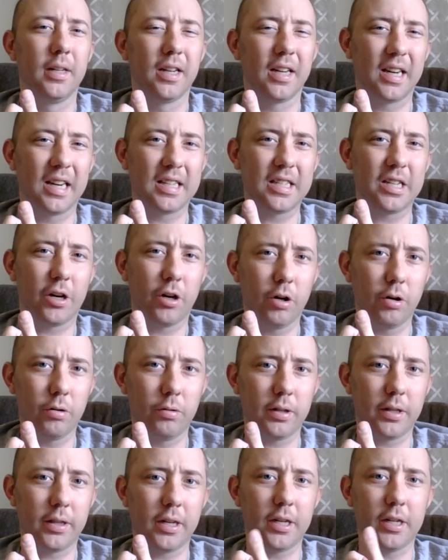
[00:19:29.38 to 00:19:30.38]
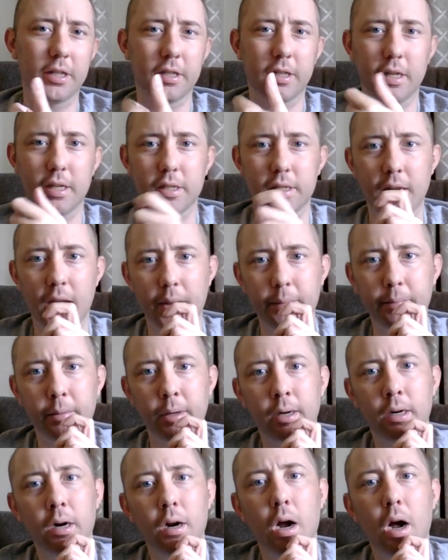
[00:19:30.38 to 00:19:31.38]
Eternal, I think is his name.
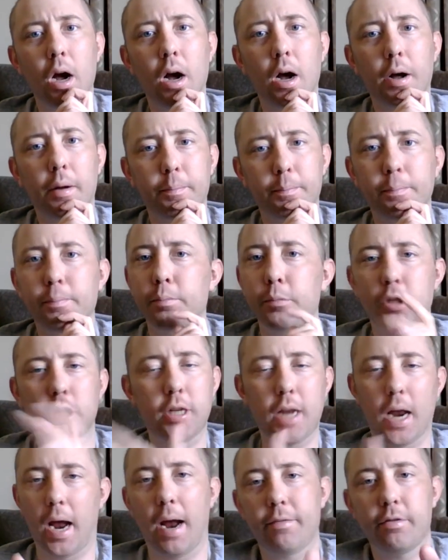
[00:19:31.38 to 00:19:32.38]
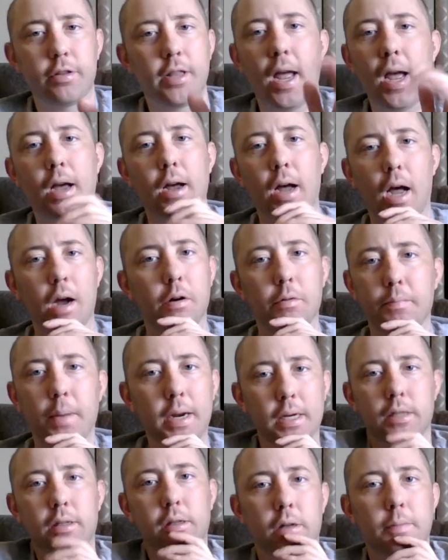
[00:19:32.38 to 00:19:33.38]
So yeah, after that, I would
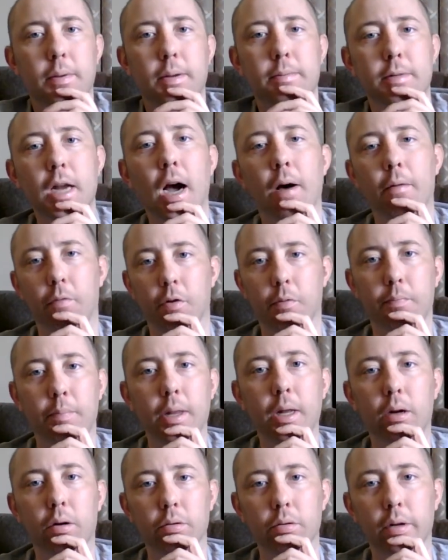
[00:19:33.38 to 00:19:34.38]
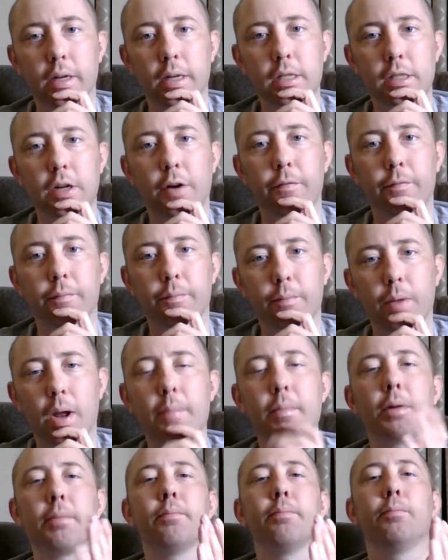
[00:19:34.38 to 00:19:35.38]
basically be done with build. Except, I
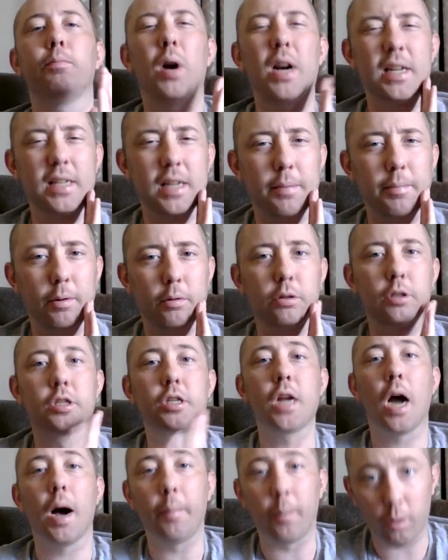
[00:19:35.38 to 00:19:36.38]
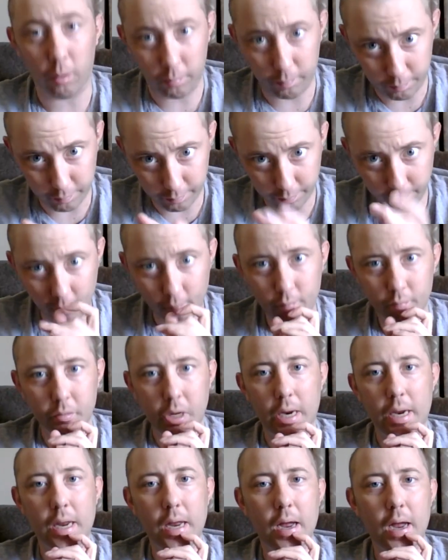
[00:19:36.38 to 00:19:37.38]
mean, why did I say build? Double.
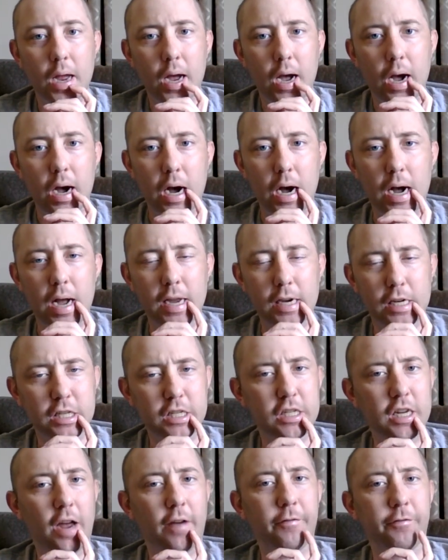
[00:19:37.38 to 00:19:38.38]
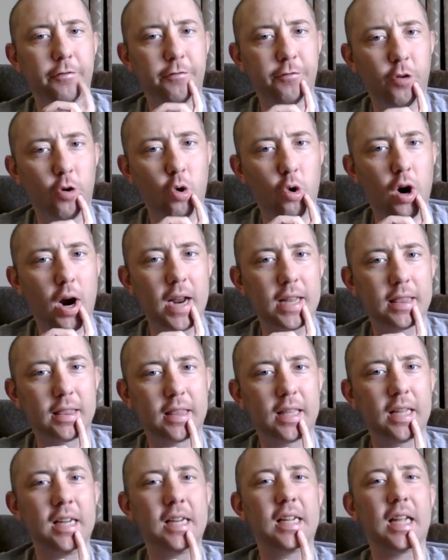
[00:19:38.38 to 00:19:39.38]
Except for, I
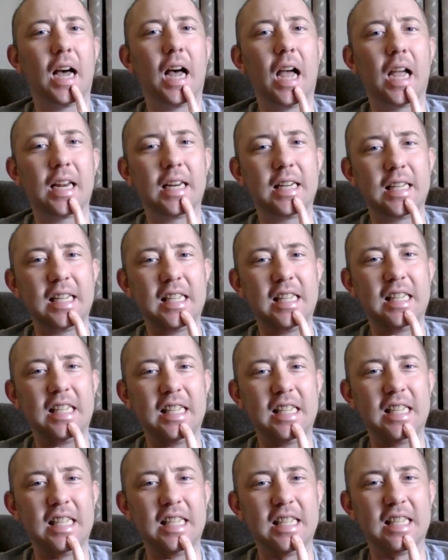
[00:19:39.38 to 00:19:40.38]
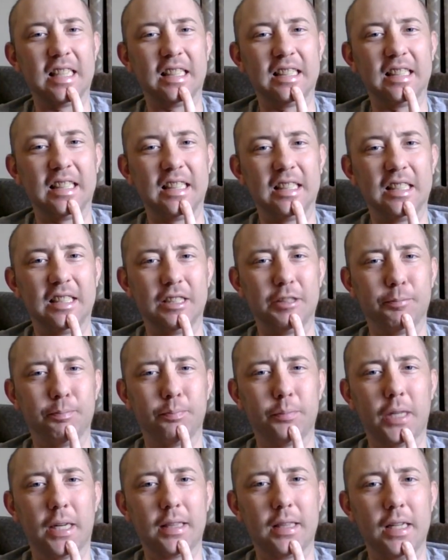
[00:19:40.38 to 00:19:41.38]
think I need,
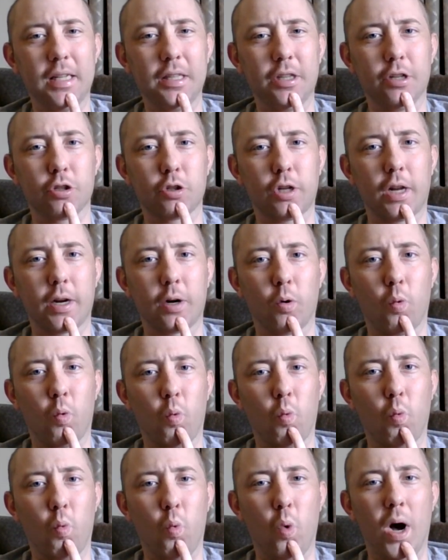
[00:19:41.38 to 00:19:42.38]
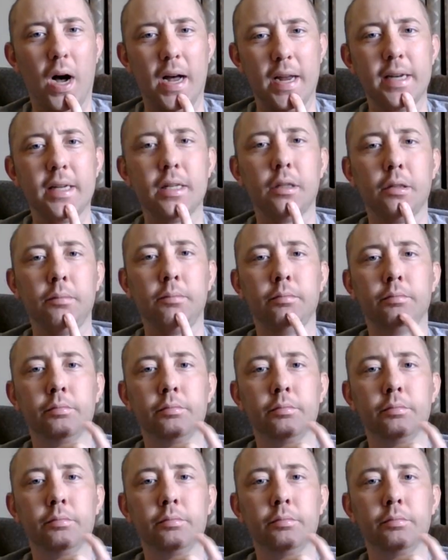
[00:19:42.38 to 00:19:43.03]
I think there's like one